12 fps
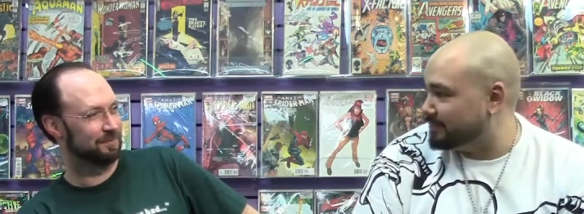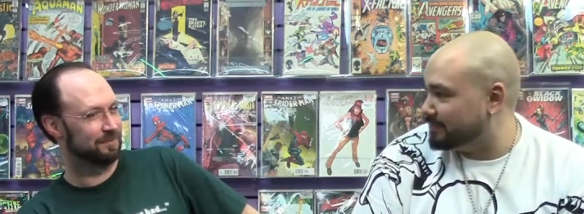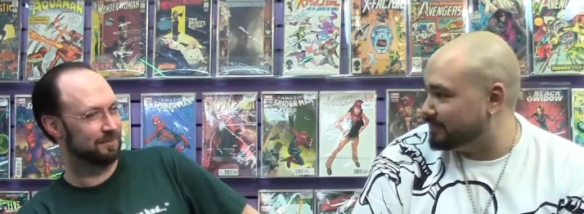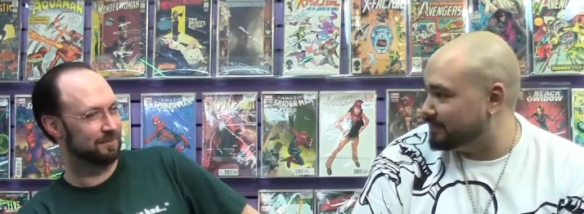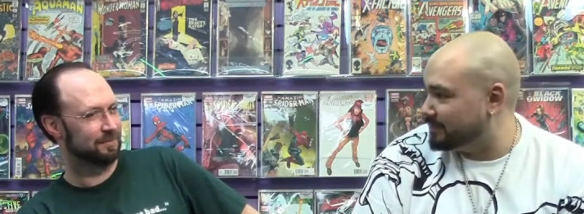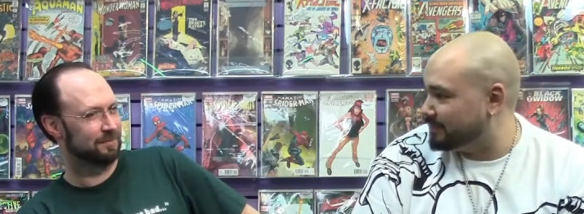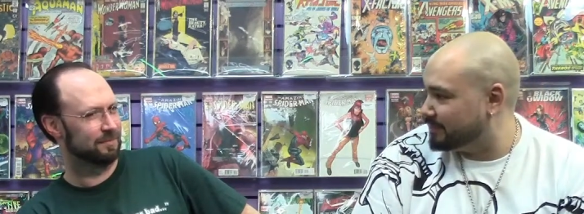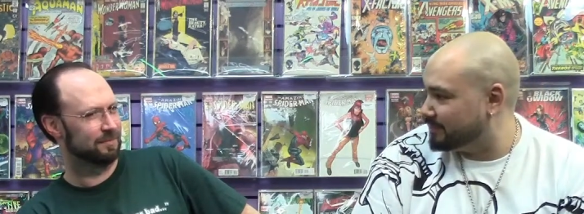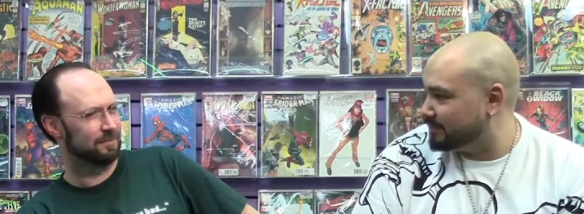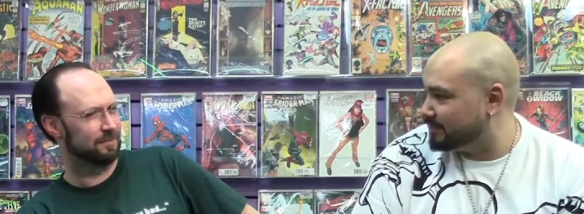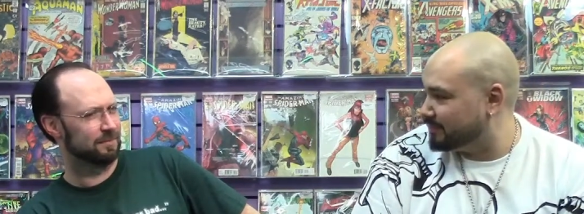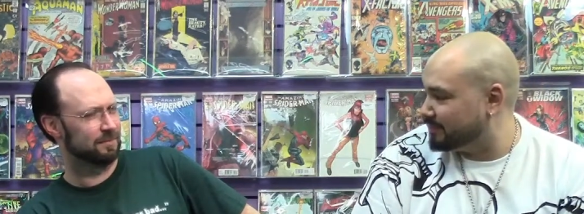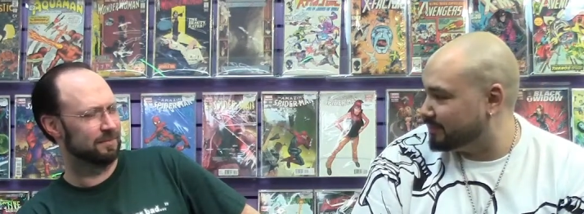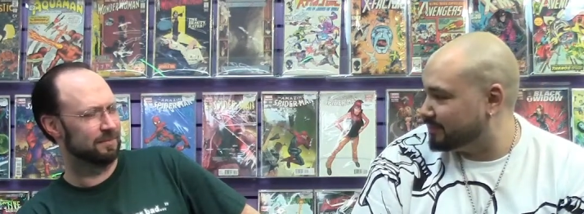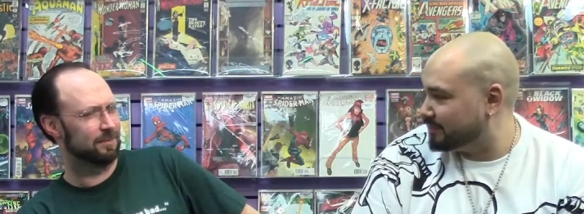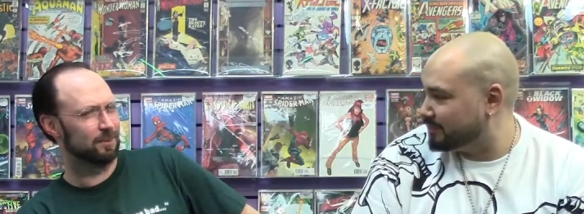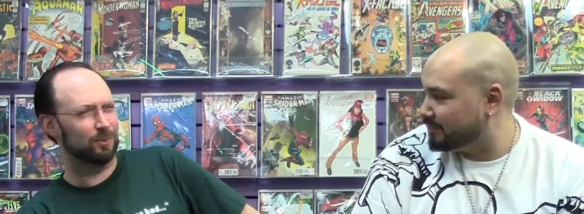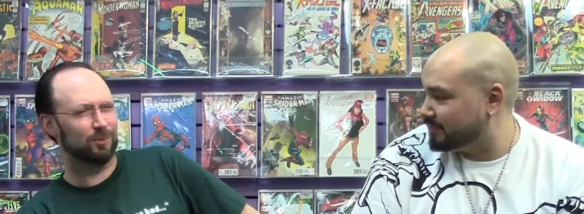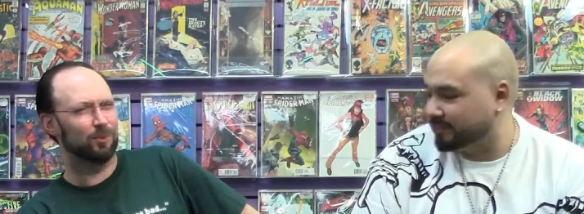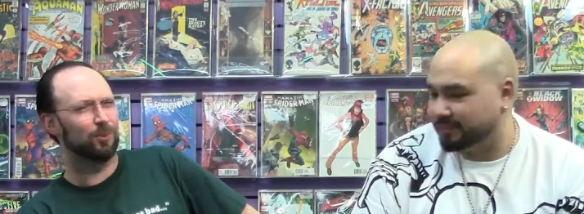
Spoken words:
No one is speaking in this clip.